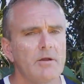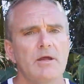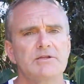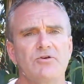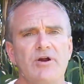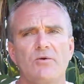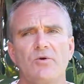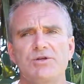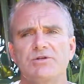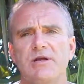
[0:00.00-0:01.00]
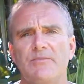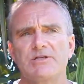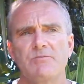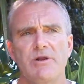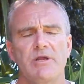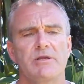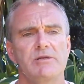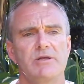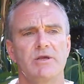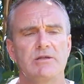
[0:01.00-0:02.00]
It's a great question how much money
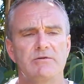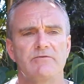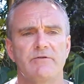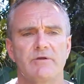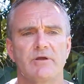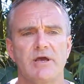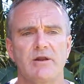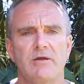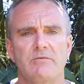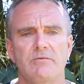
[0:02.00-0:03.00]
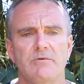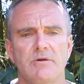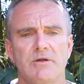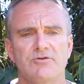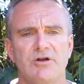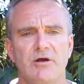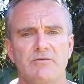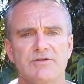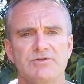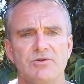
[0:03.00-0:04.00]
you need for the Kokoda trail.
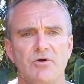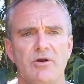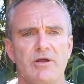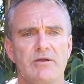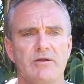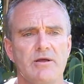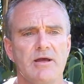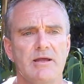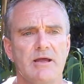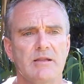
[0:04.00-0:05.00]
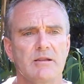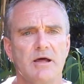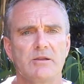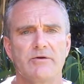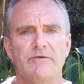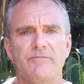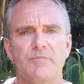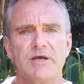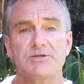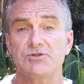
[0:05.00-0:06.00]
There's not a lot of
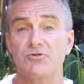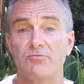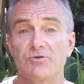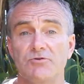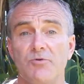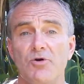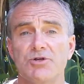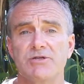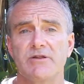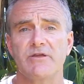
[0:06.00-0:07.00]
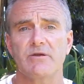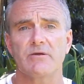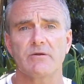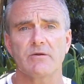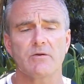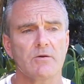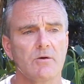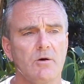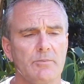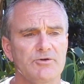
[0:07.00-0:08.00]
places to purchase anything
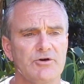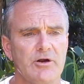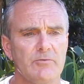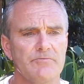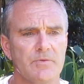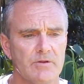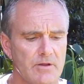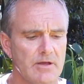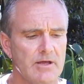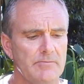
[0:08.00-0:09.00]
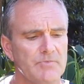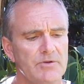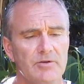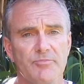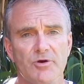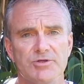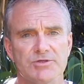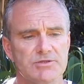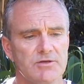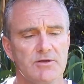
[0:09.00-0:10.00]
on the trail. You can
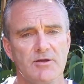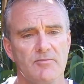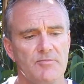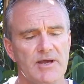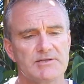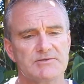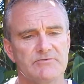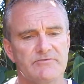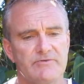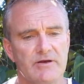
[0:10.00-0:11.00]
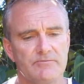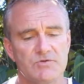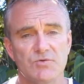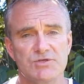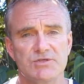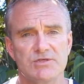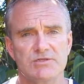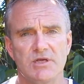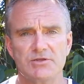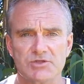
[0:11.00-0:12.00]
purchase packs of
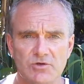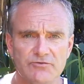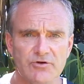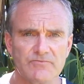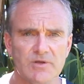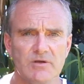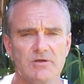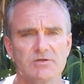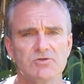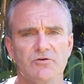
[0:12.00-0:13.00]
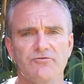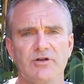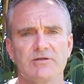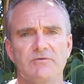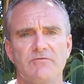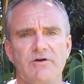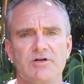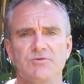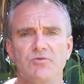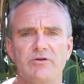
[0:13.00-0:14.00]
twisties and soft drink. Soft drink
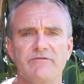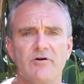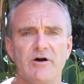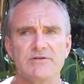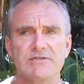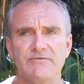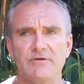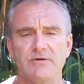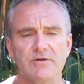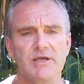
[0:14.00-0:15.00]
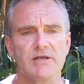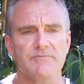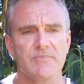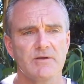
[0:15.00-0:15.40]
varies between 5 and 7 kina.